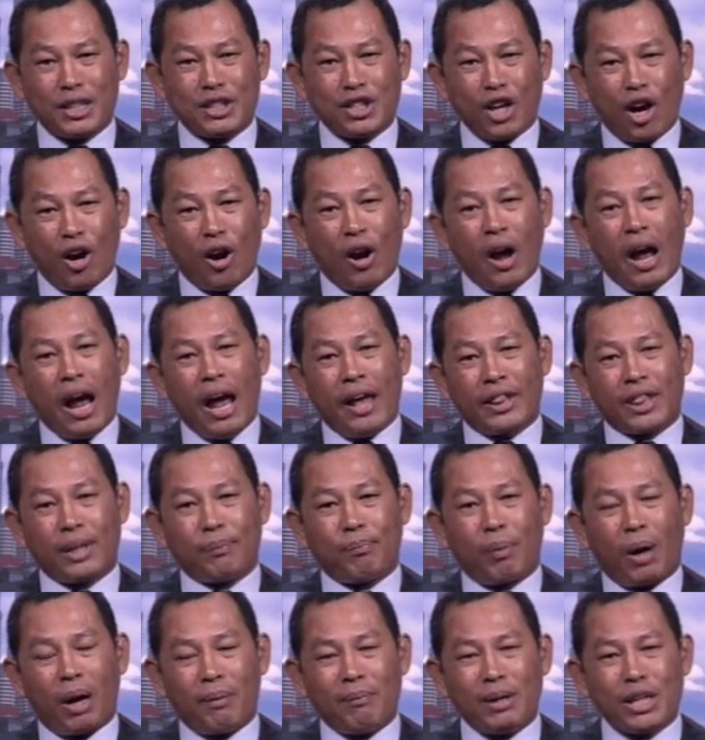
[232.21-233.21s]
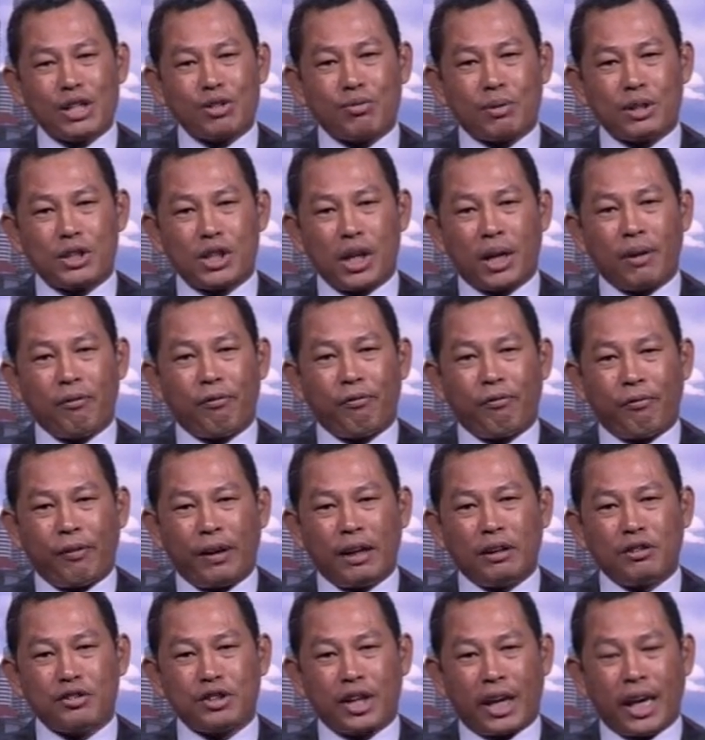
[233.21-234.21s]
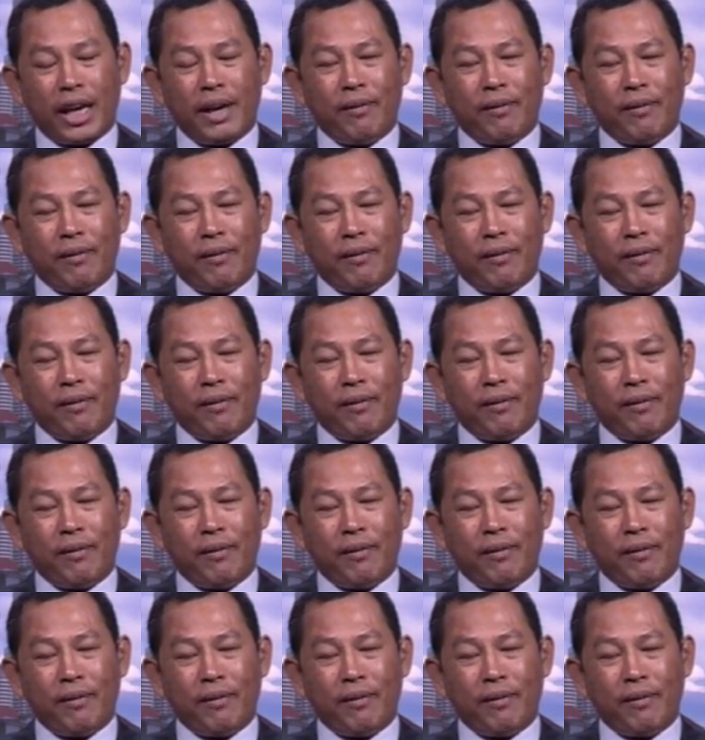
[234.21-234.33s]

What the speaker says: And so the Burmese regime feels